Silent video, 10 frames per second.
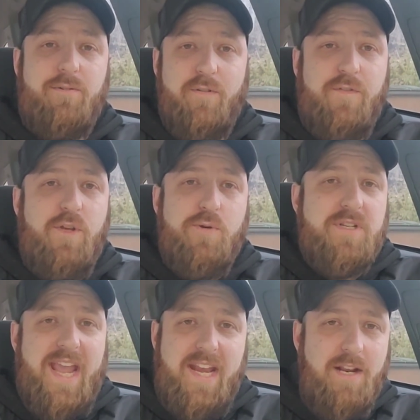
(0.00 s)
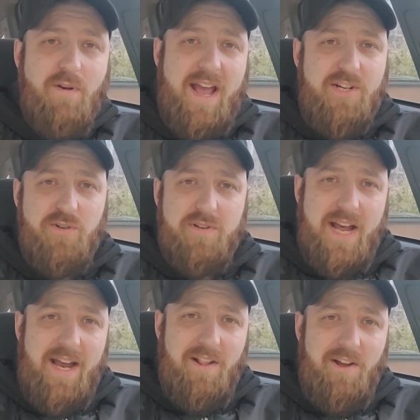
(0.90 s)
refuse any rational
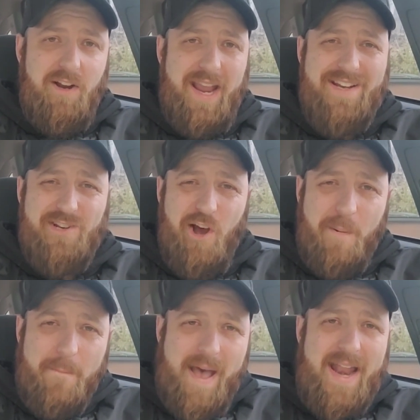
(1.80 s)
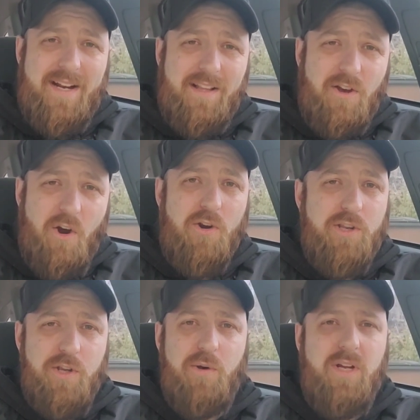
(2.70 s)
dialogue and dogmatically
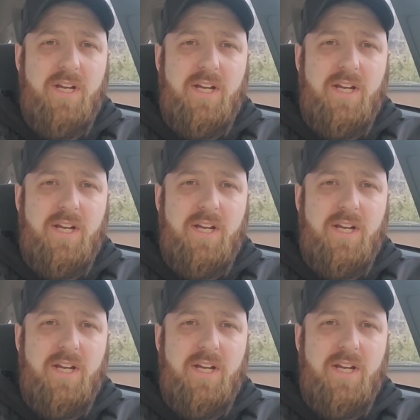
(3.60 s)
argue